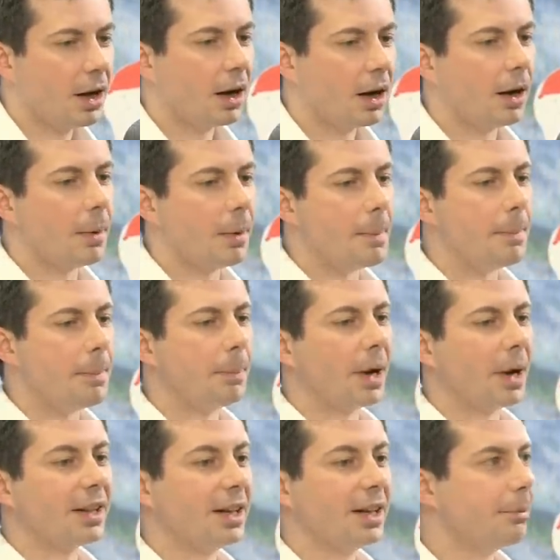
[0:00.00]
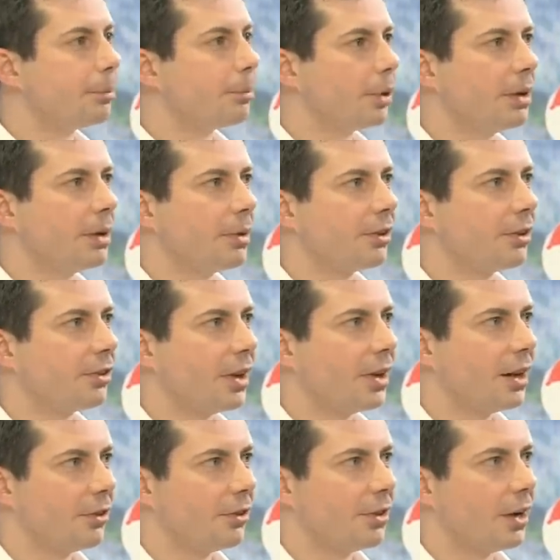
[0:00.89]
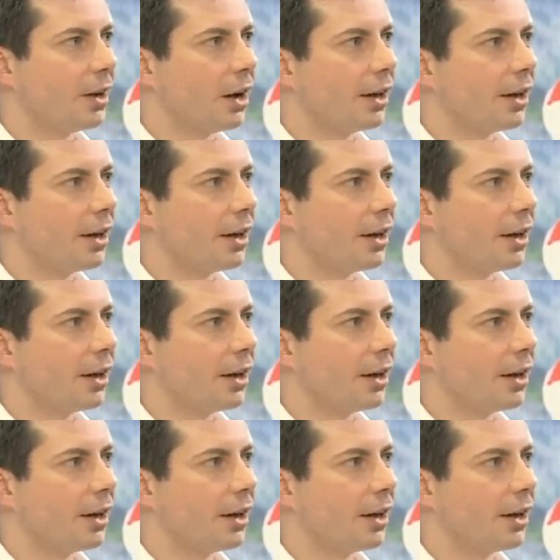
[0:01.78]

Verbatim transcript: Um, but I think it pretty much ends there.